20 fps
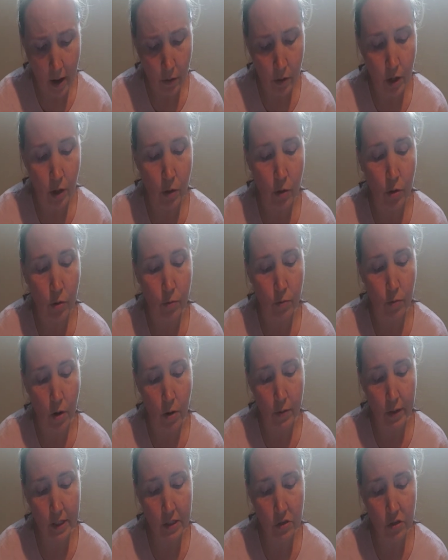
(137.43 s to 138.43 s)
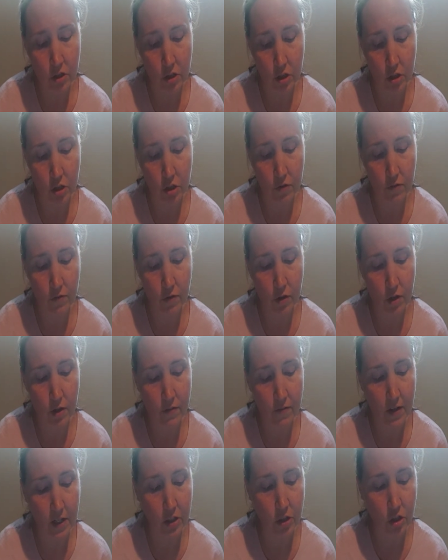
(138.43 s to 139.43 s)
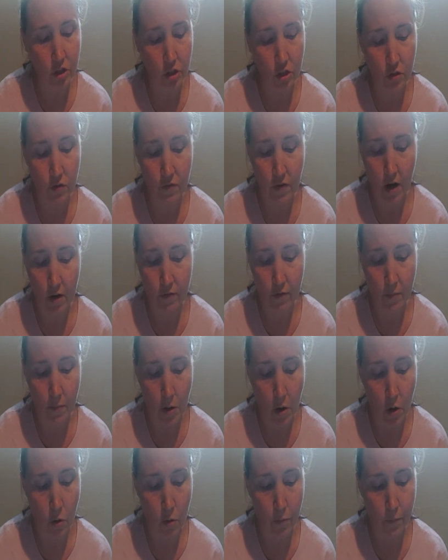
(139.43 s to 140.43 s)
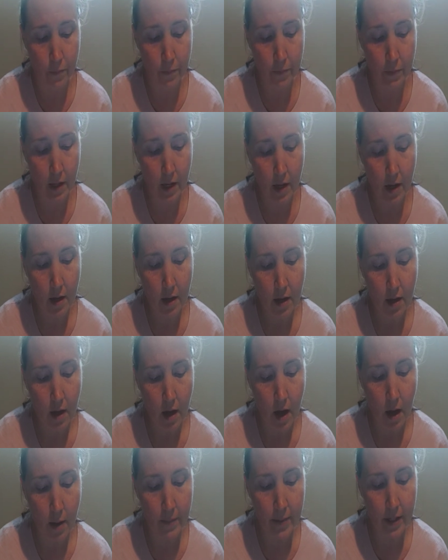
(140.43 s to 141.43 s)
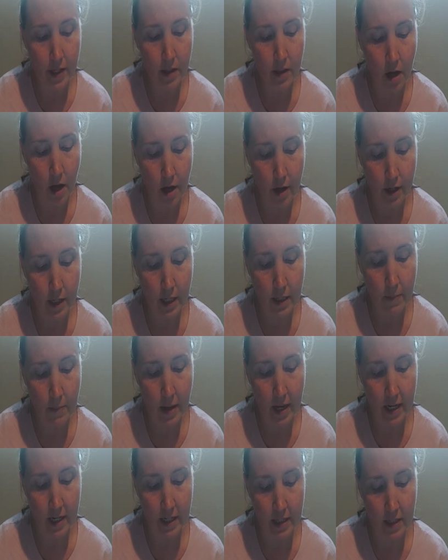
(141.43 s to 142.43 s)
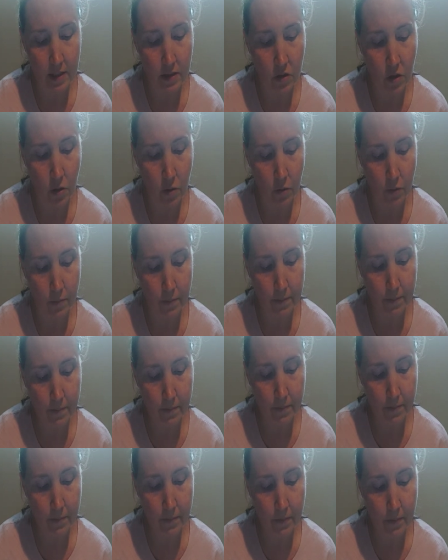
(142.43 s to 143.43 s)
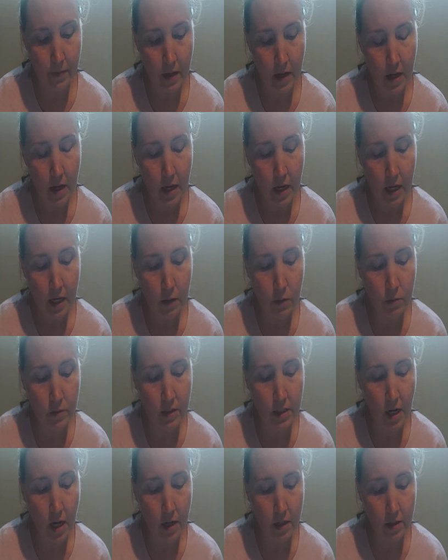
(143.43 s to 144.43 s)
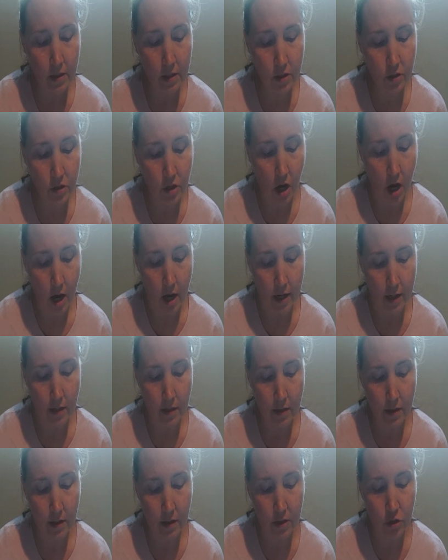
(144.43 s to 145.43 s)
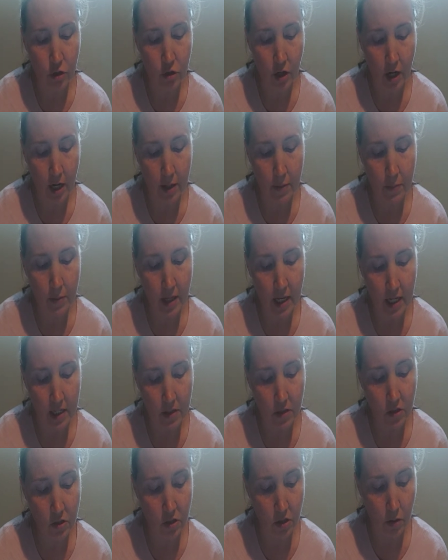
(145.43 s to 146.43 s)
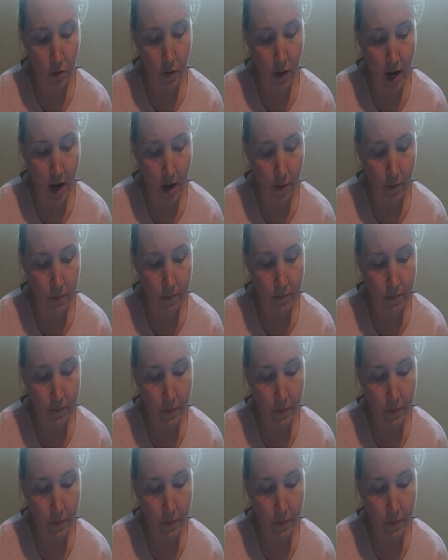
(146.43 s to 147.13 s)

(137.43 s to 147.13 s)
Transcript: a heroic search for adventures far from home. Humming along, he made it his own. It was not until dawn that the train began to slow down.